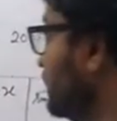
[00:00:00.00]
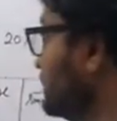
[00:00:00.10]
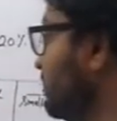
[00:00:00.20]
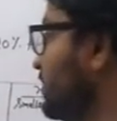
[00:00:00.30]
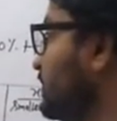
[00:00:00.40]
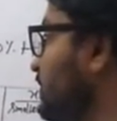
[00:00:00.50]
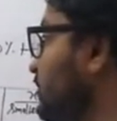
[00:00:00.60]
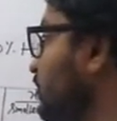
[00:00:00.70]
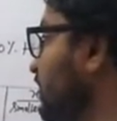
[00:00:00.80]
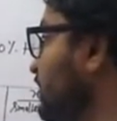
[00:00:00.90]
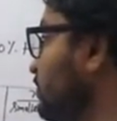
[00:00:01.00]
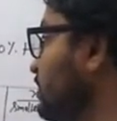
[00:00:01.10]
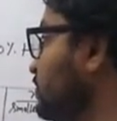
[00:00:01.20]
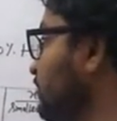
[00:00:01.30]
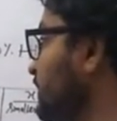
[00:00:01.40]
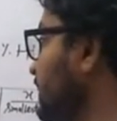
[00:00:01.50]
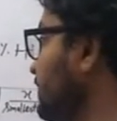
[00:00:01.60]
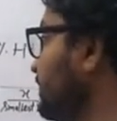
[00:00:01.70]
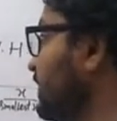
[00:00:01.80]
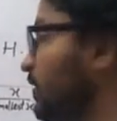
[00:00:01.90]
what is the percentage of hydrogen?
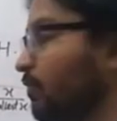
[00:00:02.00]
20.